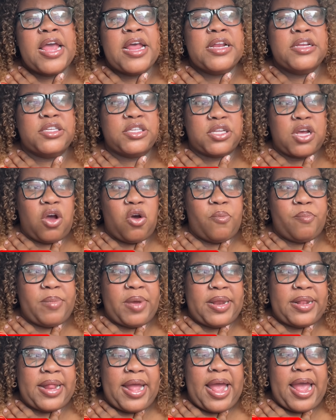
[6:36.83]
told
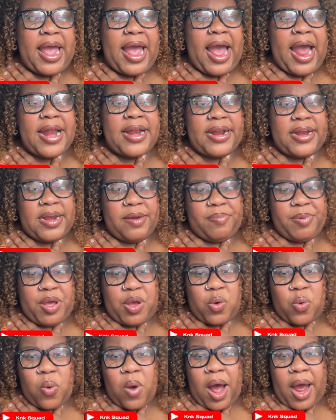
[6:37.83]
me that I need to be
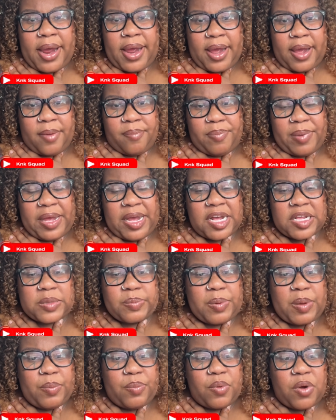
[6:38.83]
quiet because
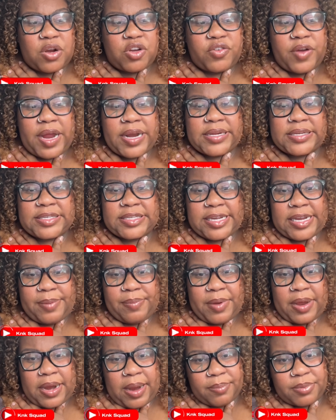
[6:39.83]
people are trying to
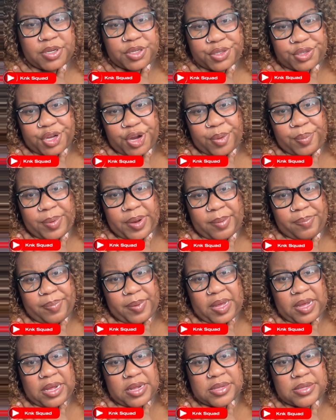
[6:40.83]
sleep and I'm disturbing the
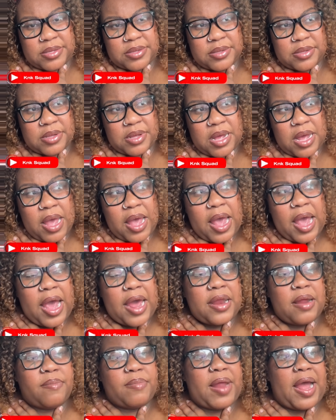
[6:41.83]
peace.
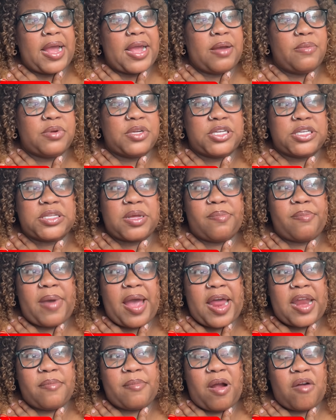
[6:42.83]
And I'm like, it was just a
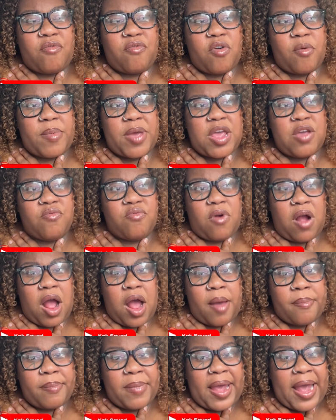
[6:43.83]
man in my room and he
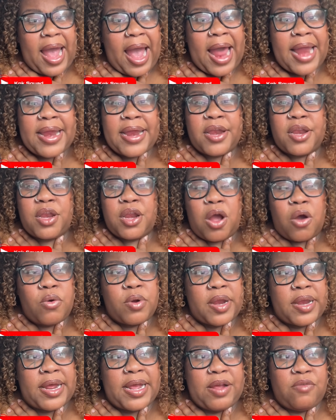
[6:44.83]
robbed me. I didn't know
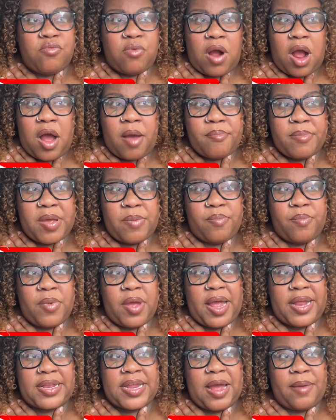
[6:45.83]
that he robbed me
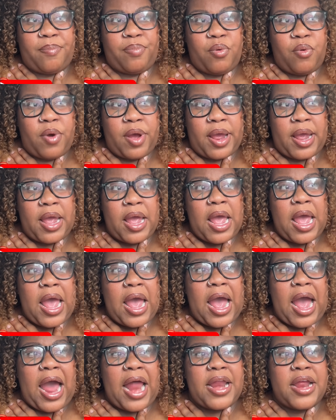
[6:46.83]
at that point.
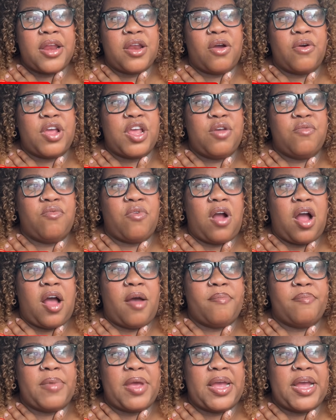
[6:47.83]
I didn't know he
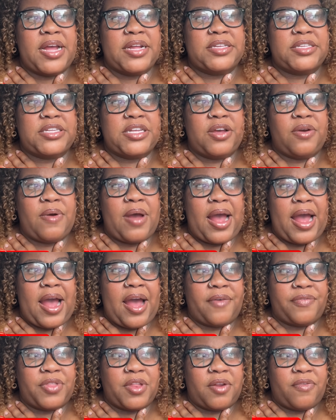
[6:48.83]
robbed me until
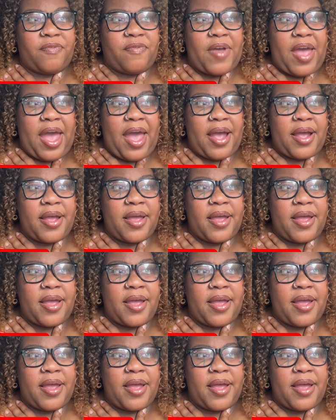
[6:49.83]
after the fact.